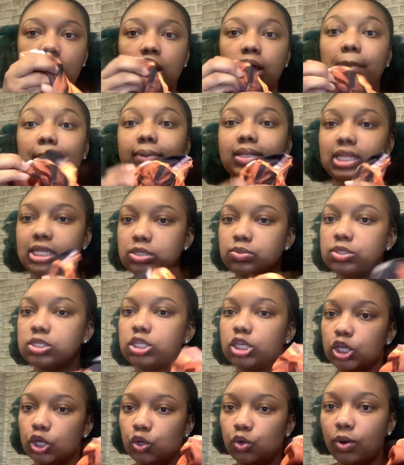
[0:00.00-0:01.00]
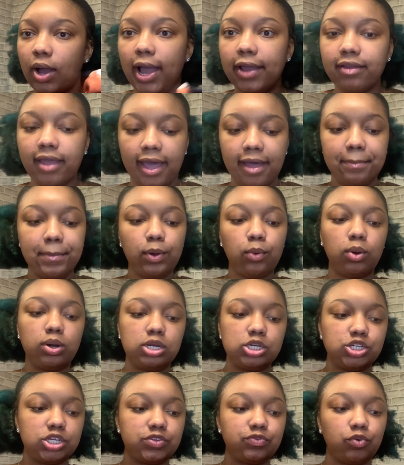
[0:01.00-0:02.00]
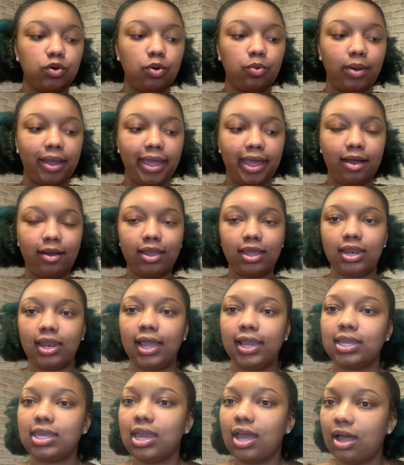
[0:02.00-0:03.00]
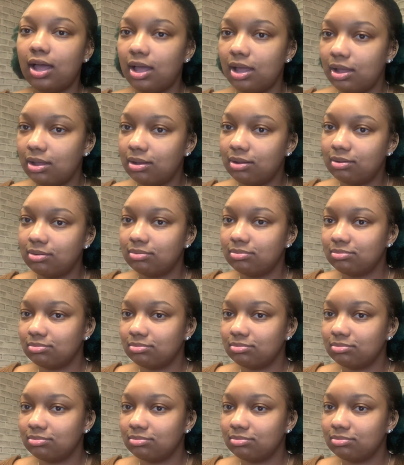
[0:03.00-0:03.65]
But this was cute. I had been wanting just for a while, and like, y'all,